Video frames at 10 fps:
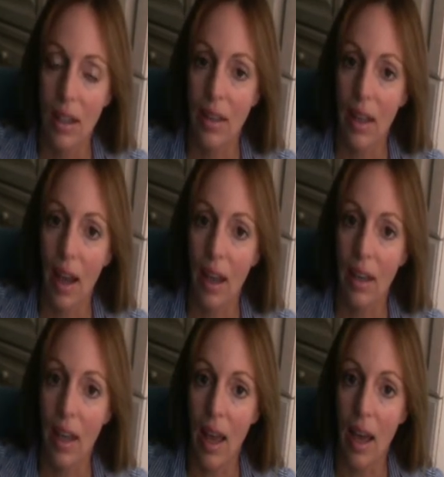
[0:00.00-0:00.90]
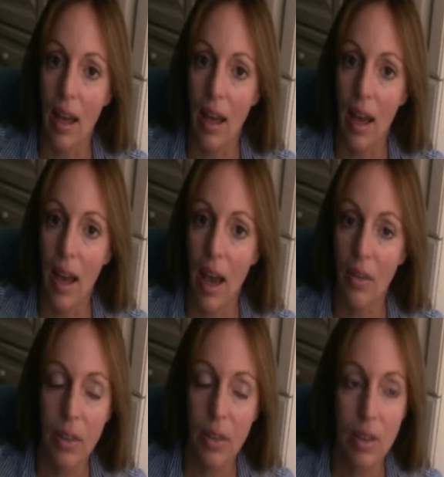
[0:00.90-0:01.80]
that
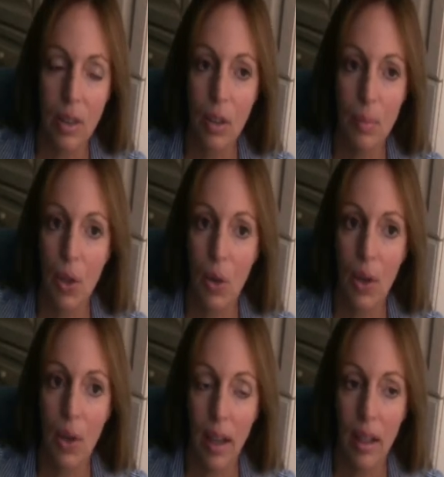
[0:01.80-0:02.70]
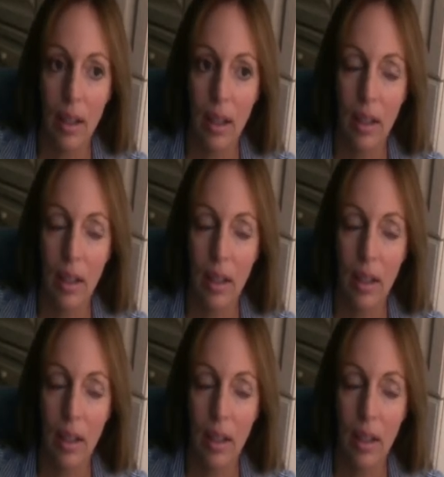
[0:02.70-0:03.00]
everything's going to be okay.